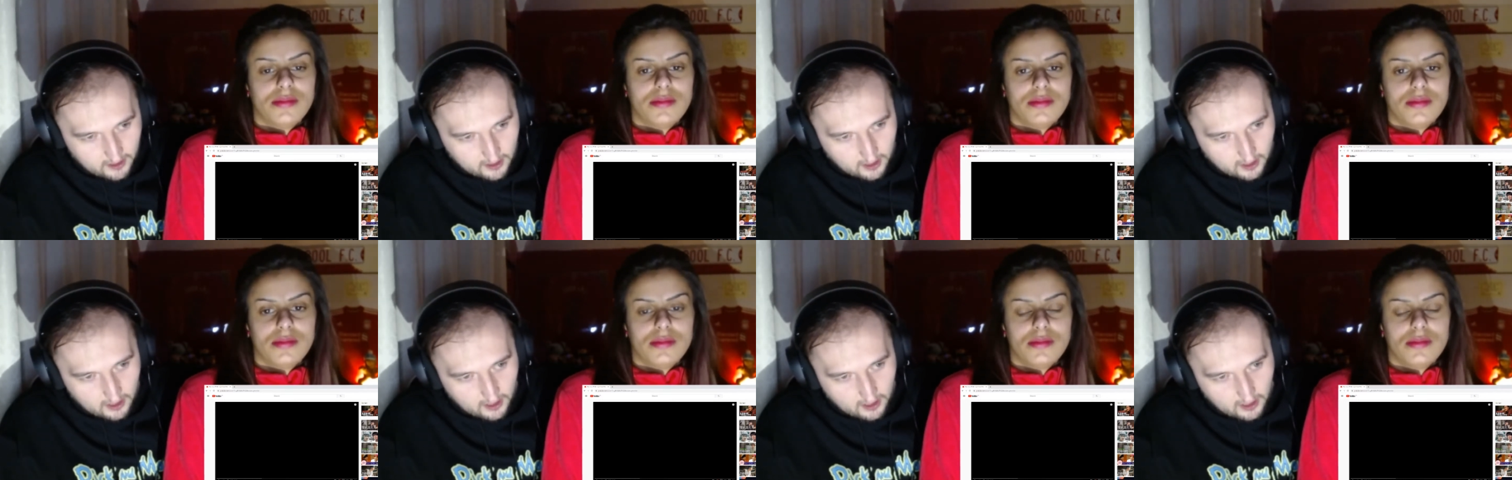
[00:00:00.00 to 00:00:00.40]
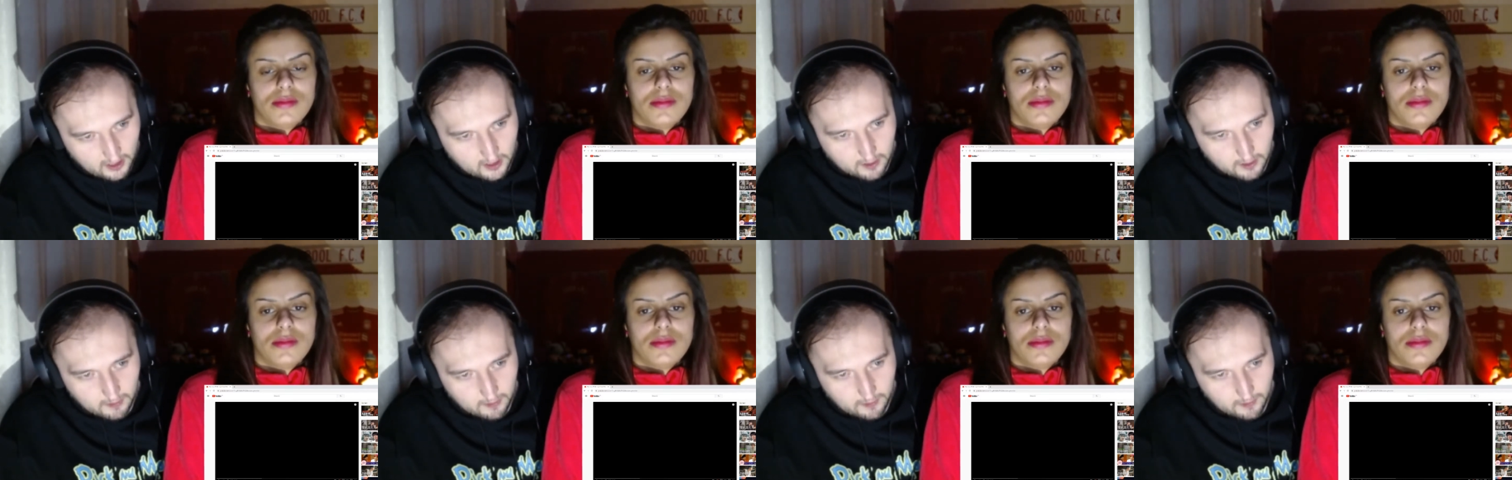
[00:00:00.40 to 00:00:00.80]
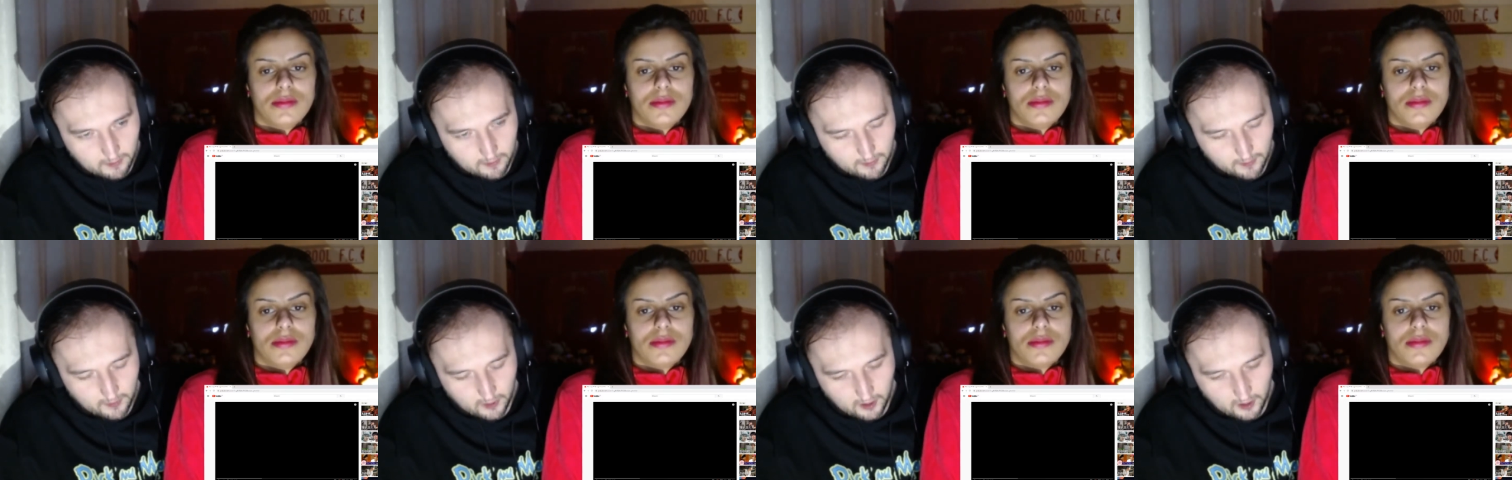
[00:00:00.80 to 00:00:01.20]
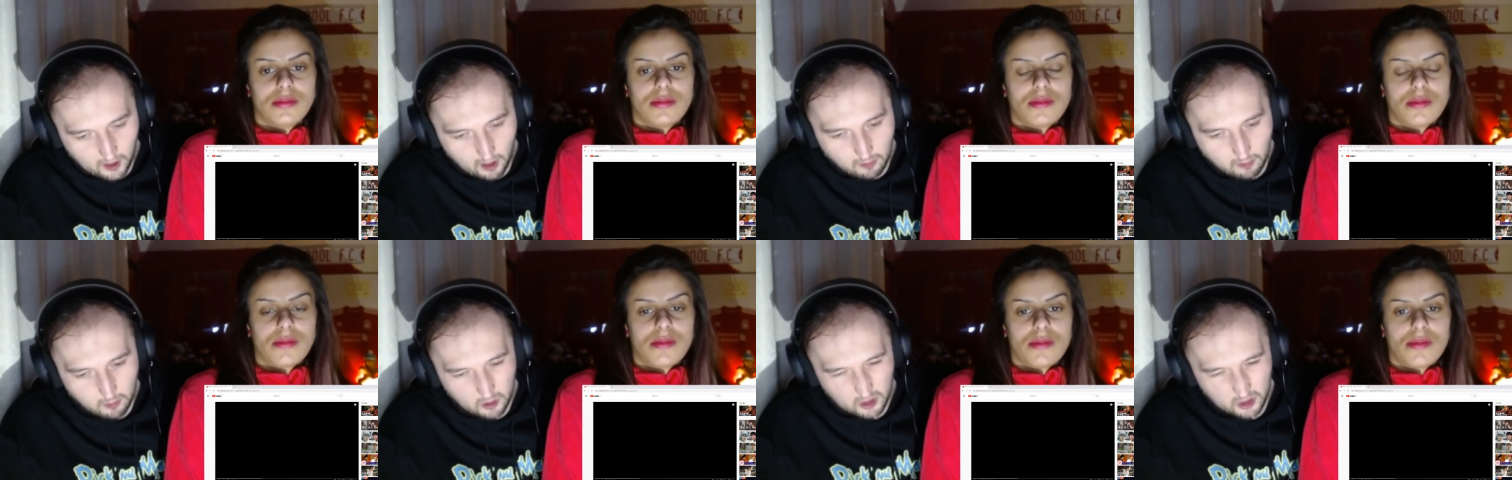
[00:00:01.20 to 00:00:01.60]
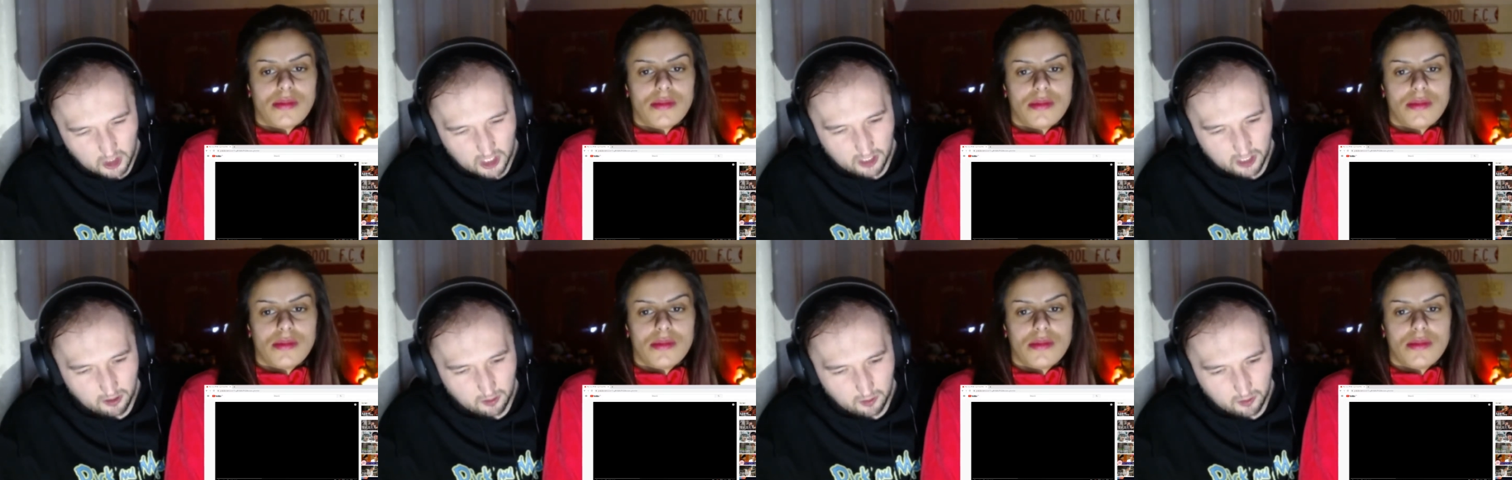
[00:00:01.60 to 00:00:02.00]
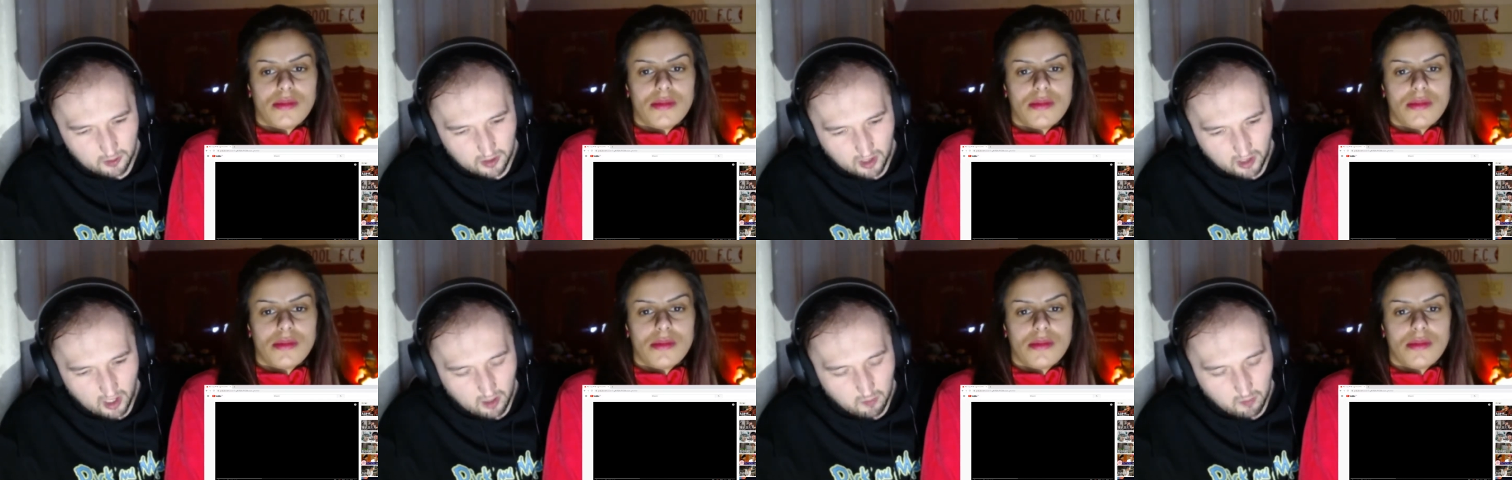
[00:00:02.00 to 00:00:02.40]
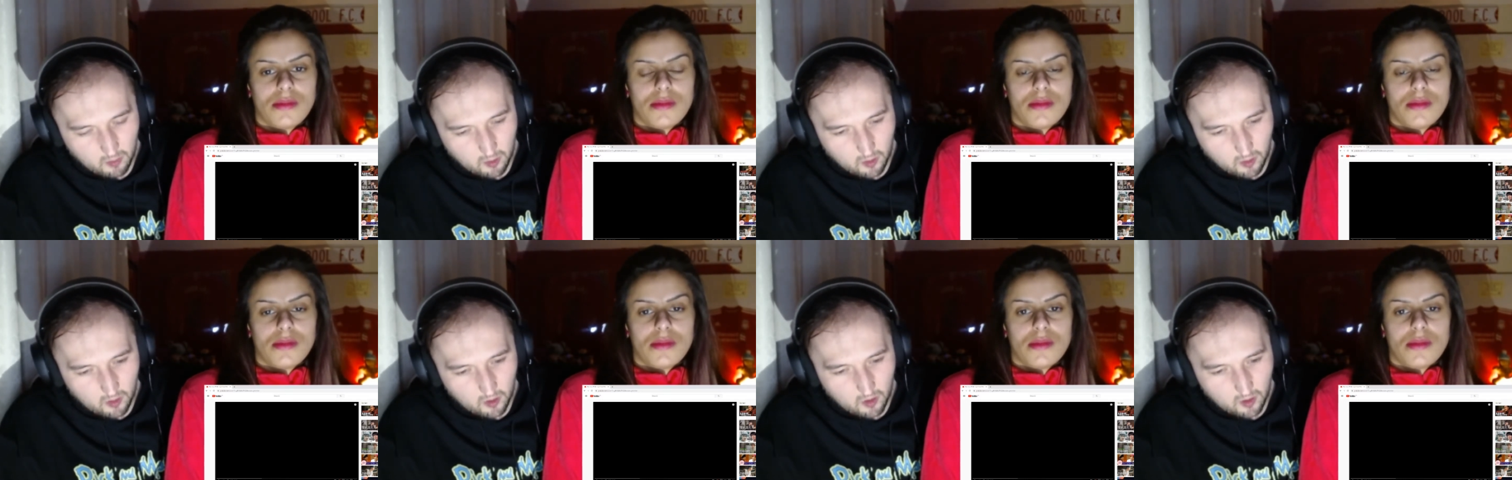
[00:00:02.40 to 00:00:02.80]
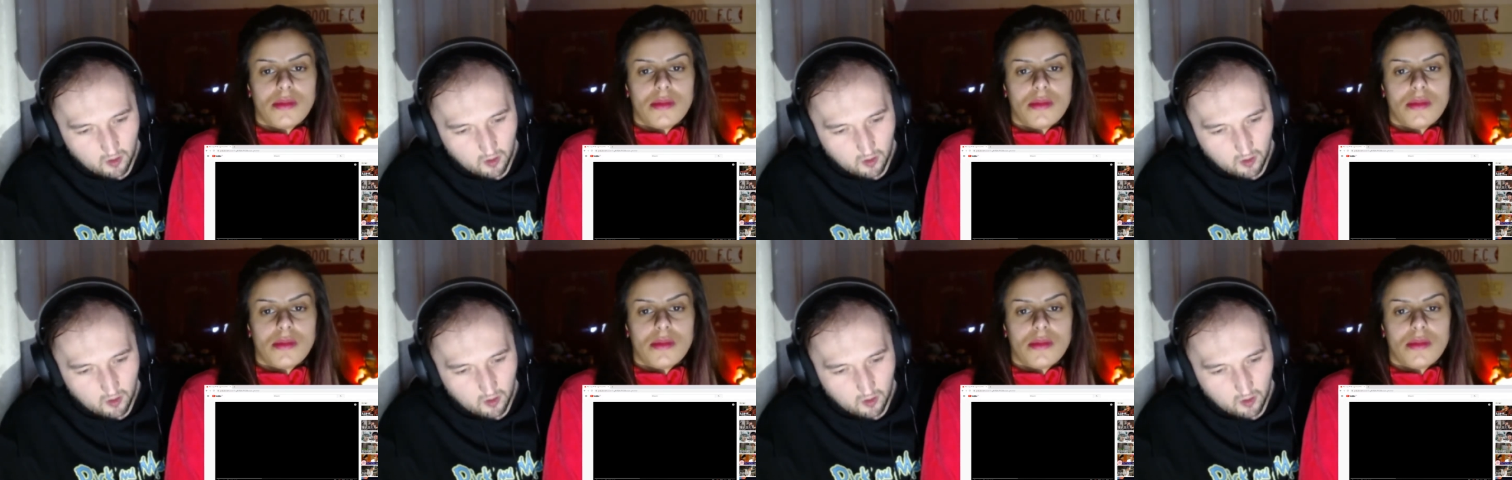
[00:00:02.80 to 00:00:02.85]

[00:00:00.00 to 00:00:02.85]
Speaker 1: Um, a lot more chilled, a lot more.